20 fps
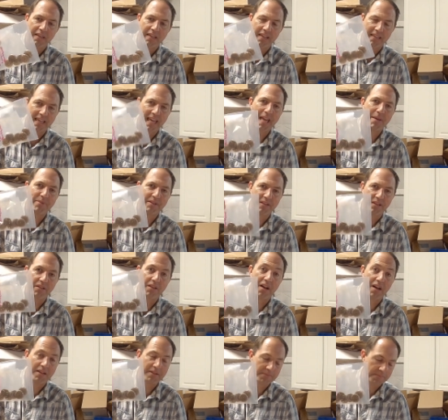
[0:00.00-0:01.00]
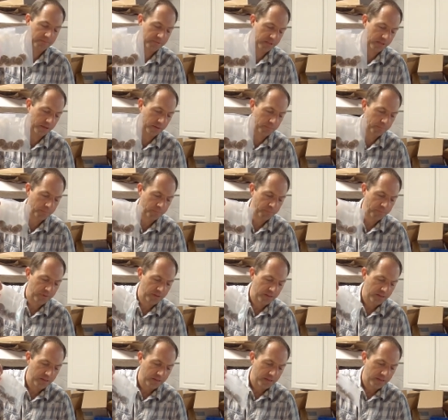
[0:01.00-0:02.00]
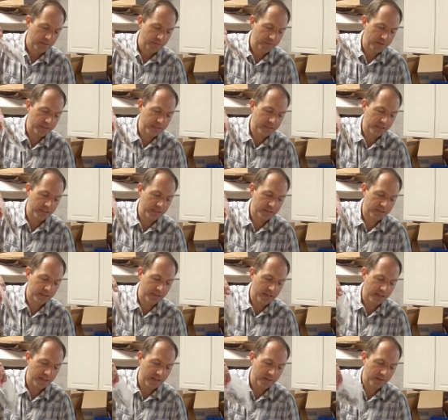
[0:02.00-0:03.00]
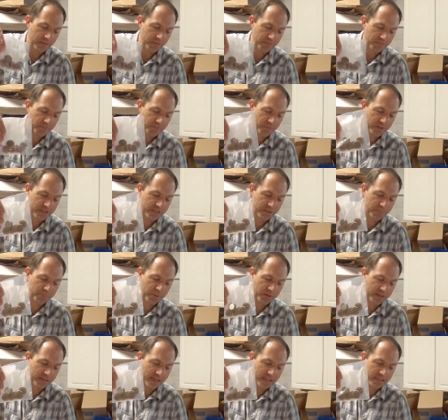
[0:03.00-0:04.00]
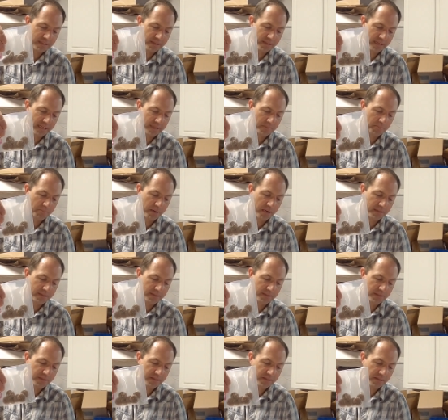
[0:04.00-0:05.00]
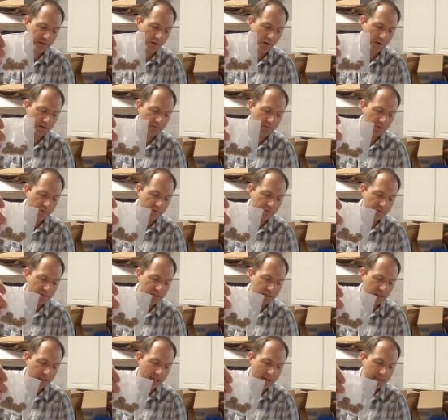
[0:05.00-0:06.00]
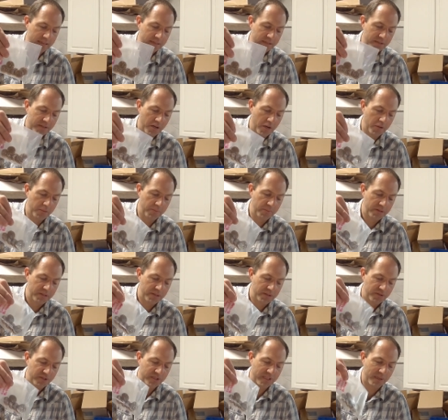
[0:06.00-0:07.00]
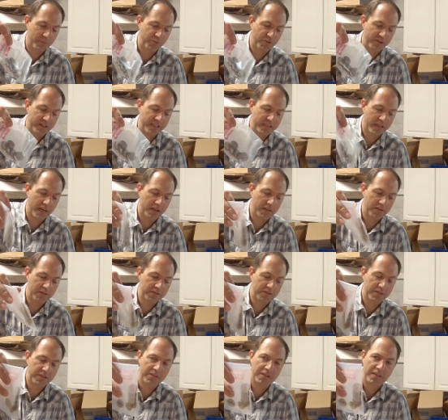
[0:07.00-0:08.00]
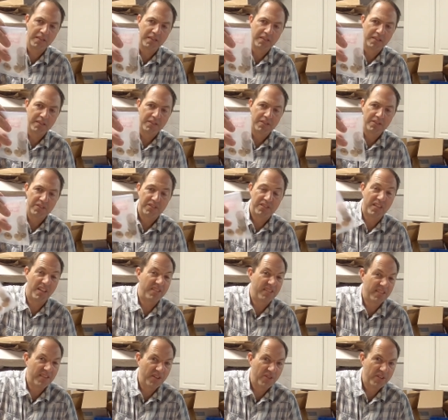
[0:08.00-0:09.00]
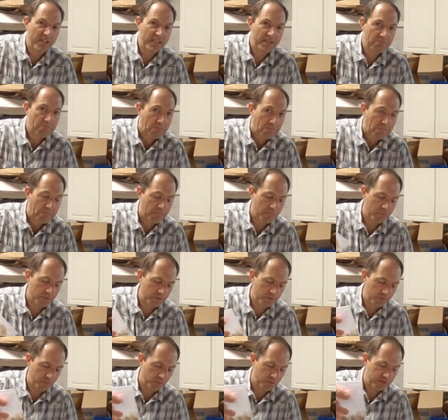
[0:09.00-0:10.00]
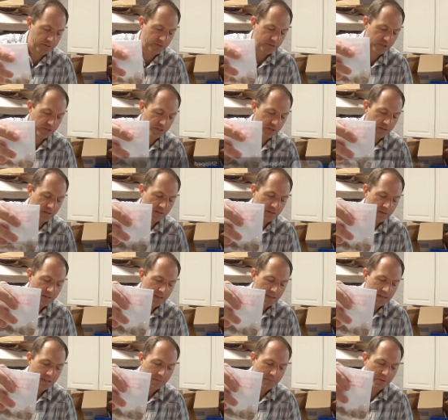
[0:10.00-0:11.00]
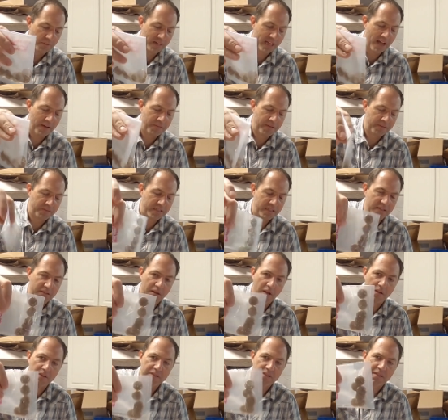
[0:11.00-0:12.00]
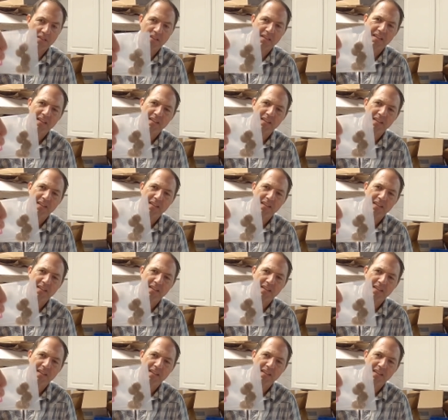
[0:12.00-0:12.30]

It came in a lot. So vintage, uh, we just put it as thick buttons, carnival, kaleidoscope, shimmery colors, celluloid, wasn't sure, but we got fifteen dollars.